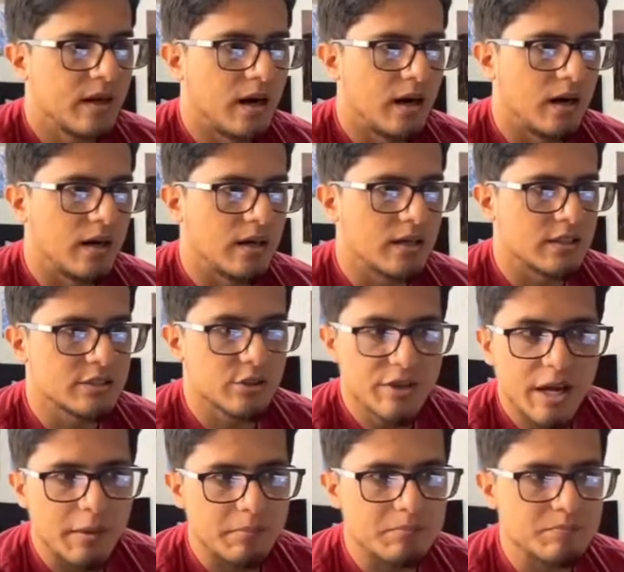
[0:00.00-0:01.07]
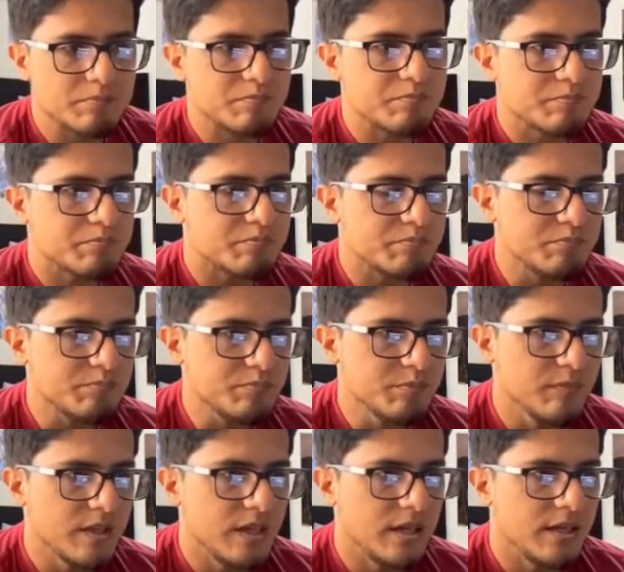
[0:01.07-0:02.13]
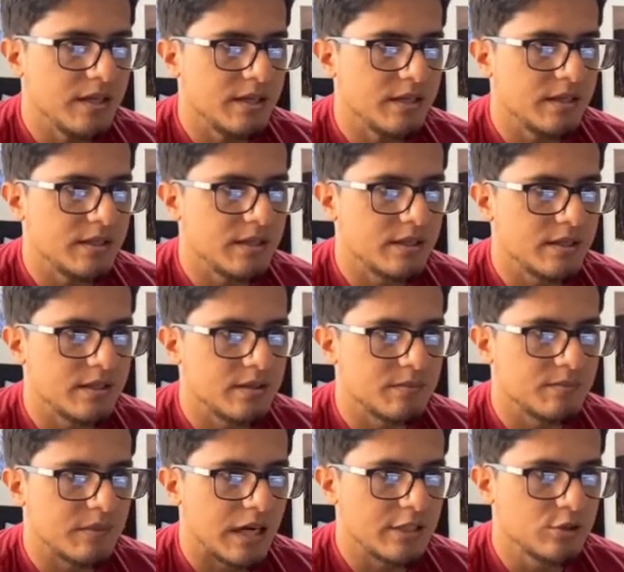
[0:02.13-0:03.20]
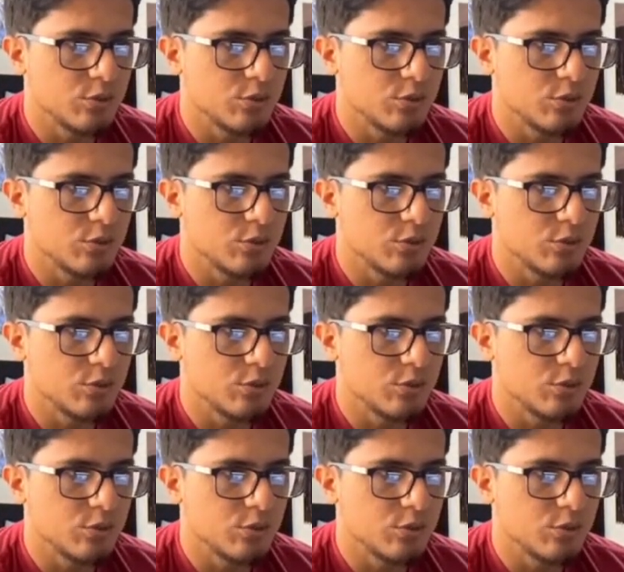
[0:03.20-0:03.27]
So yeah, I